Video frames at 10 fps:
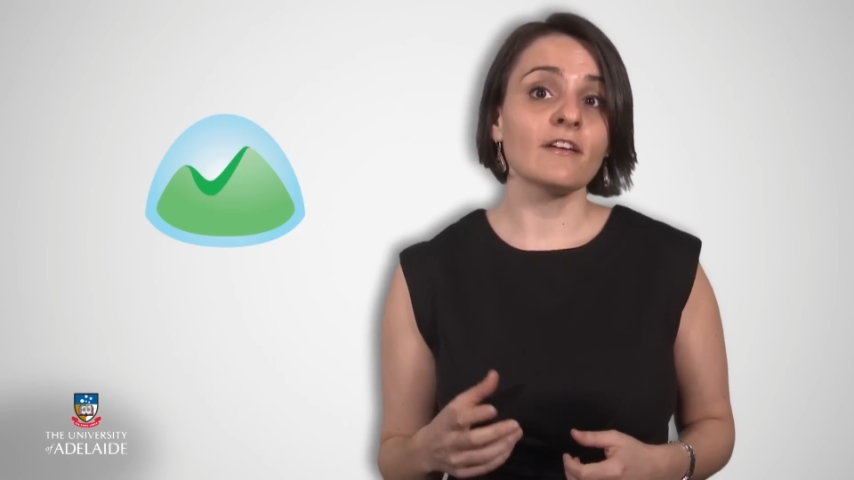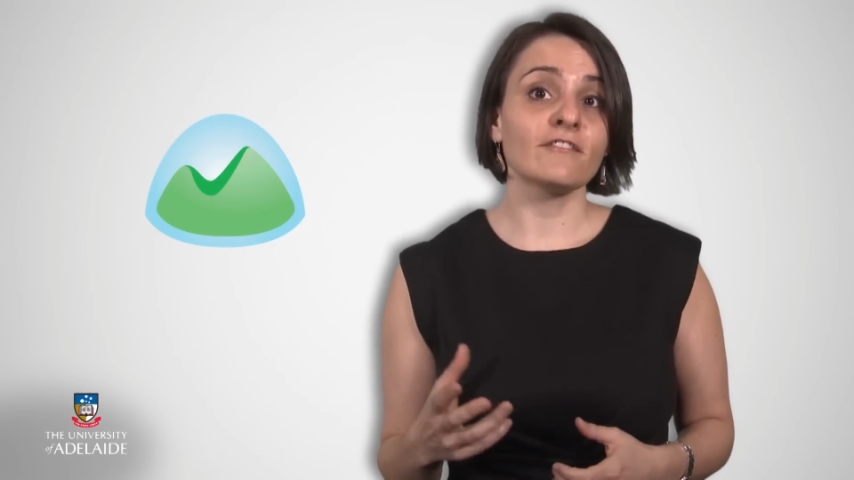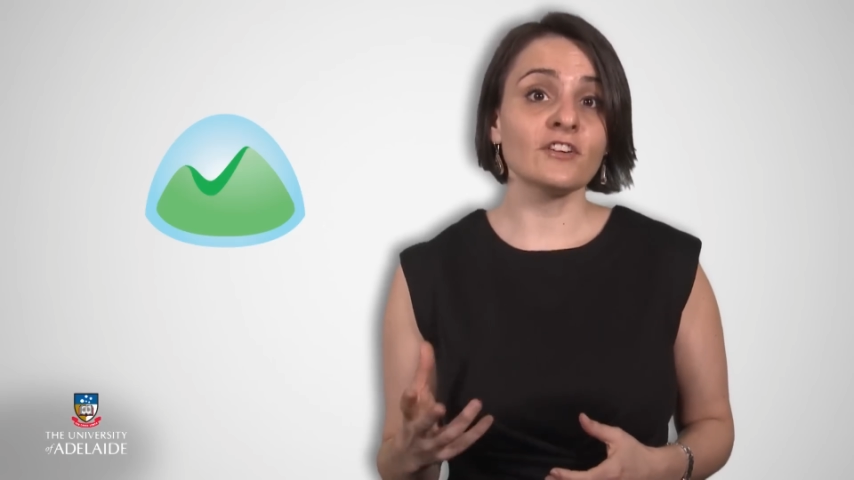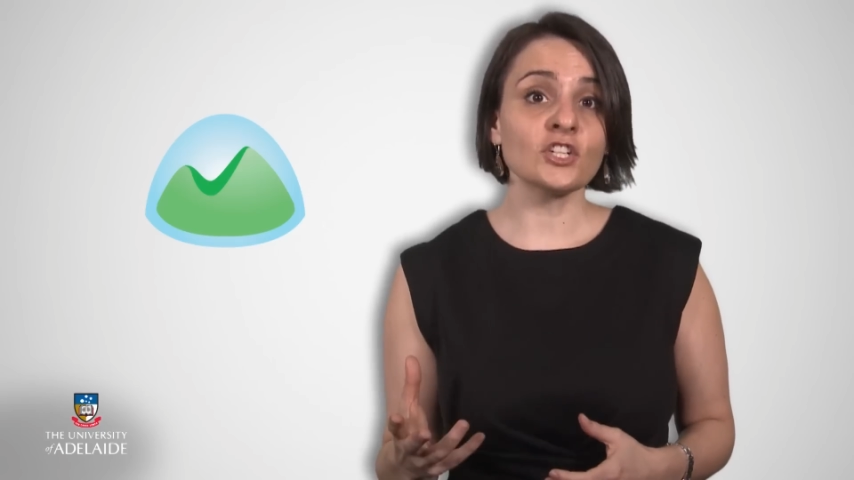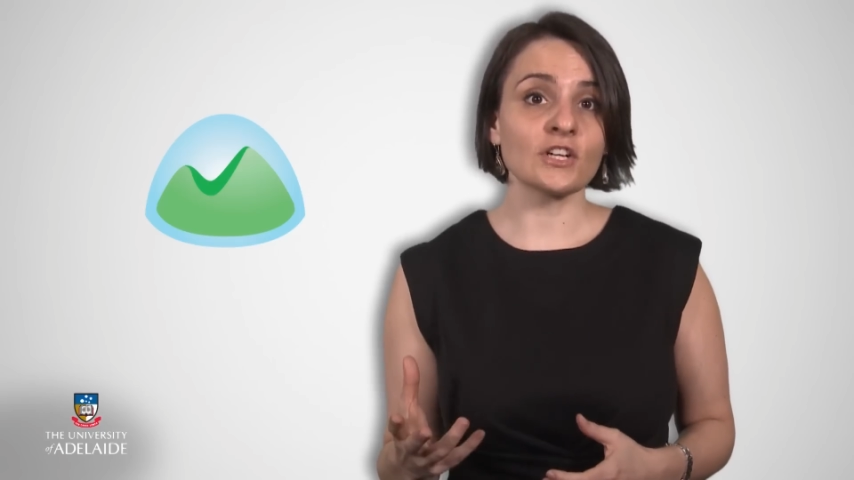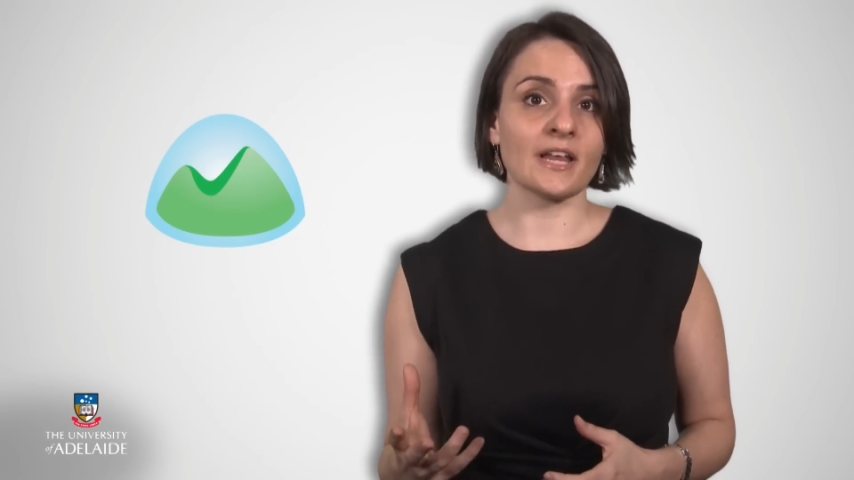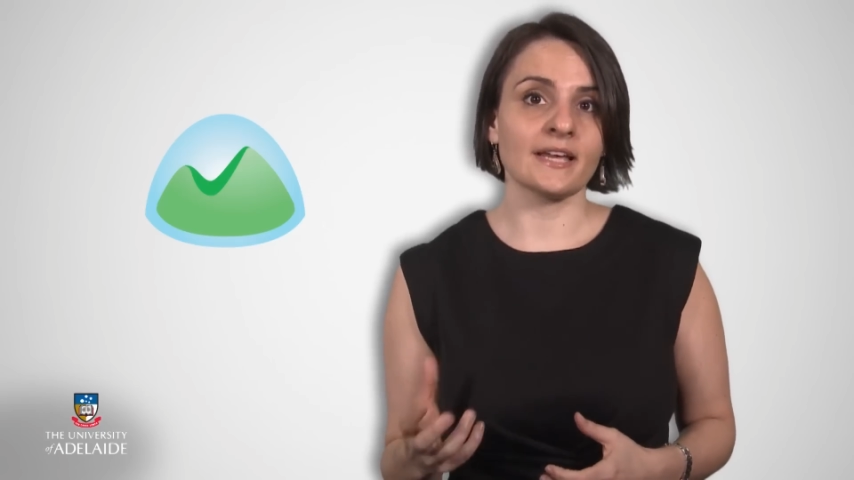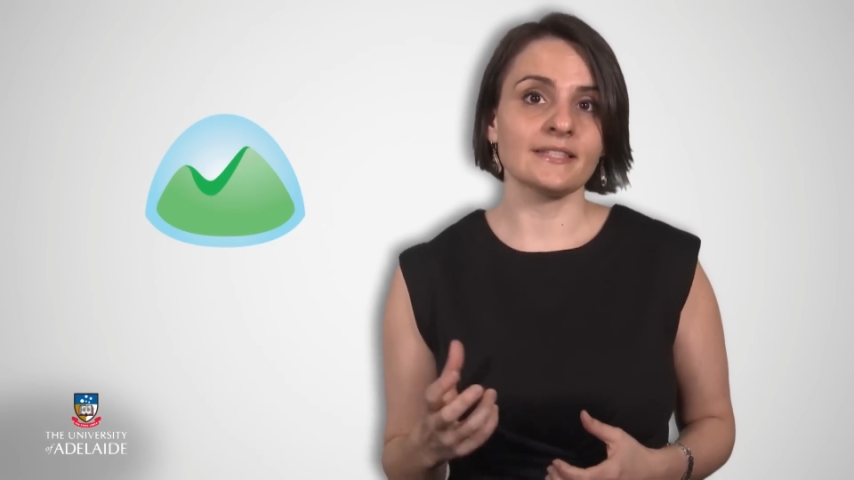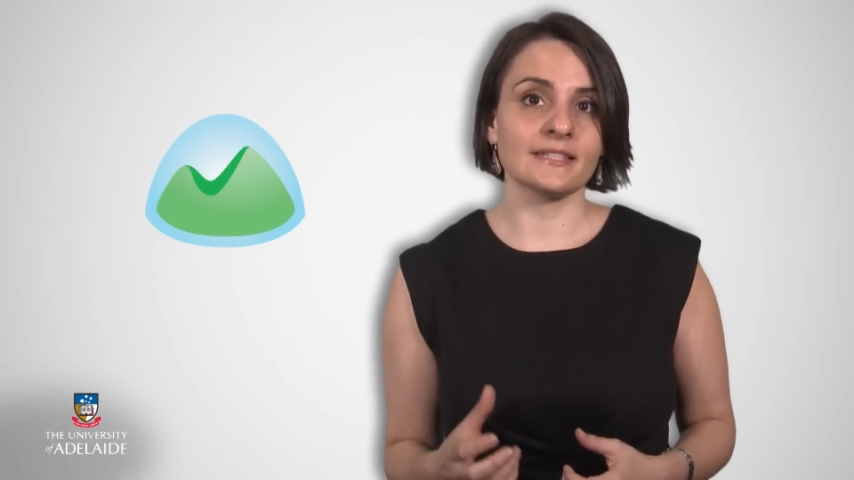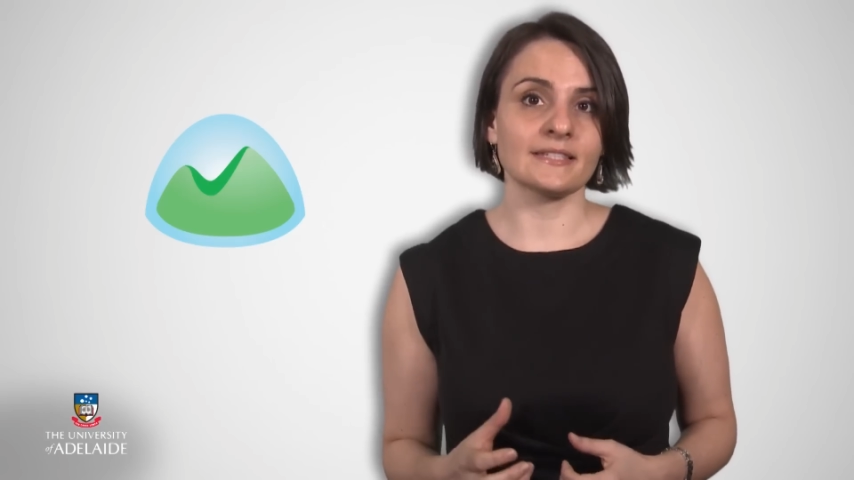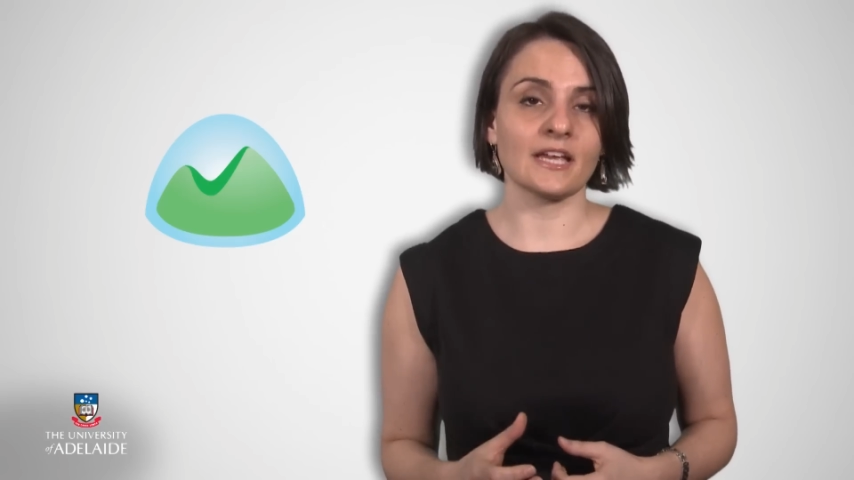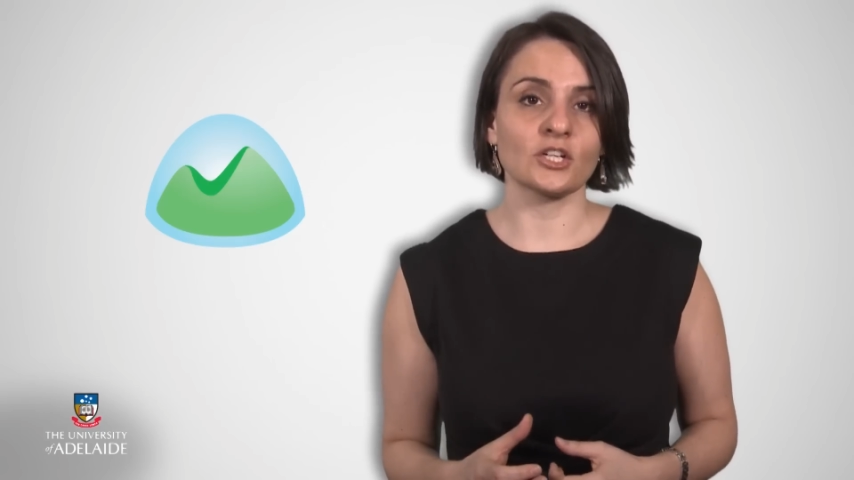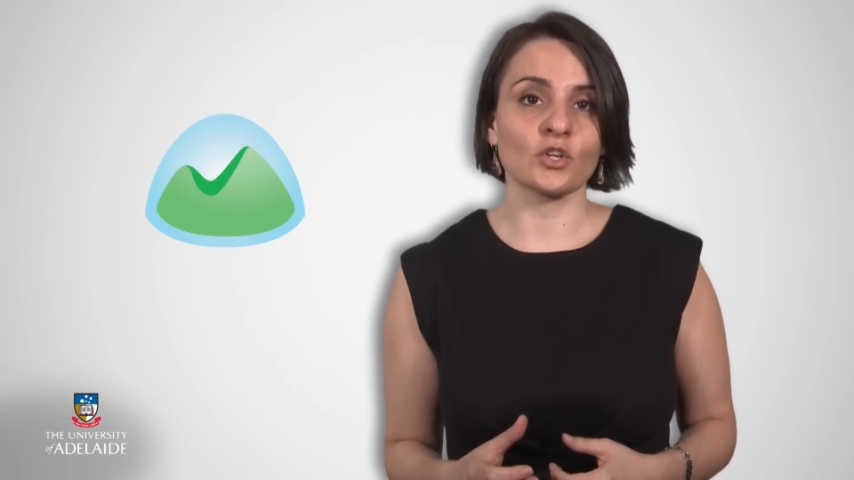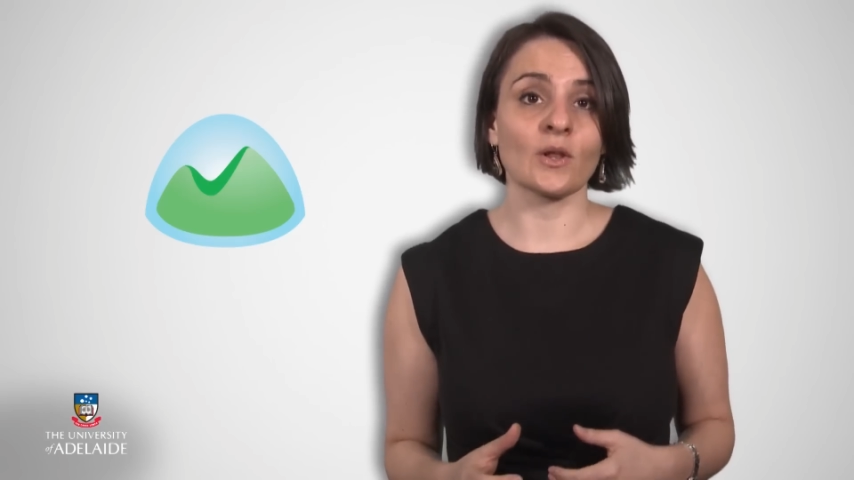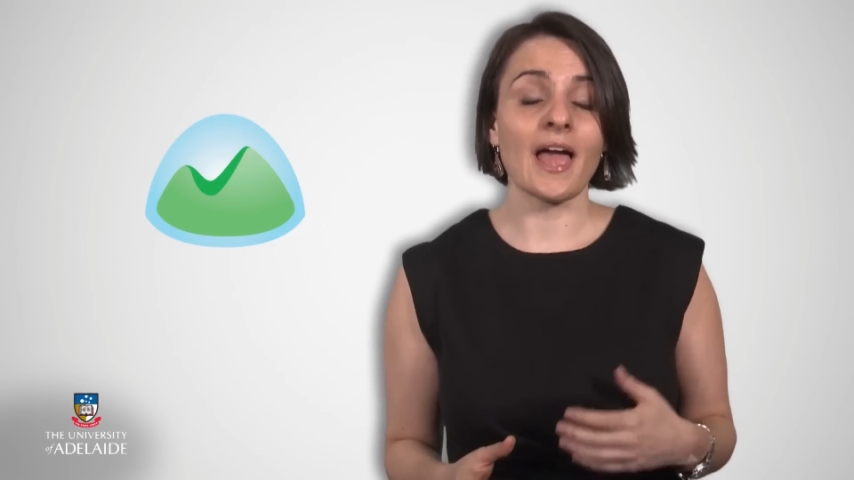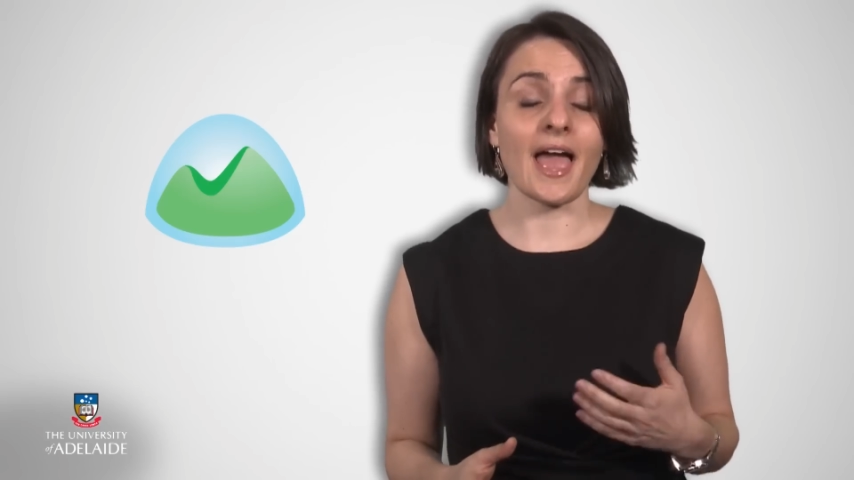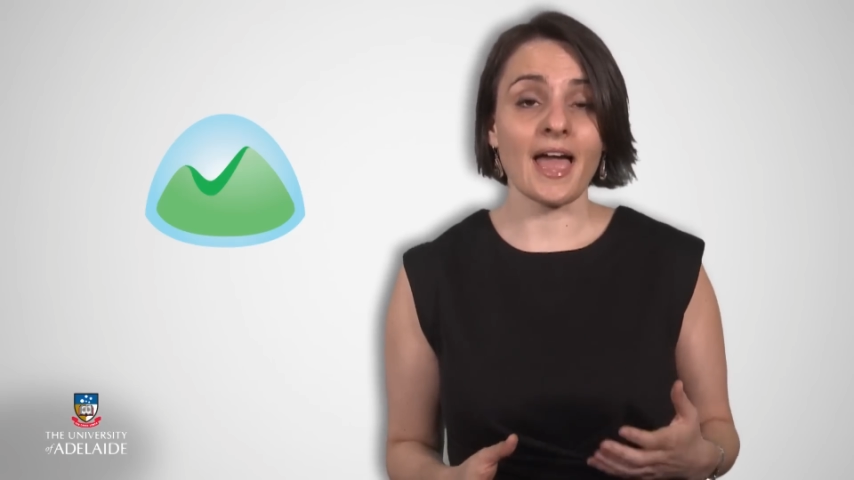visualize the schedule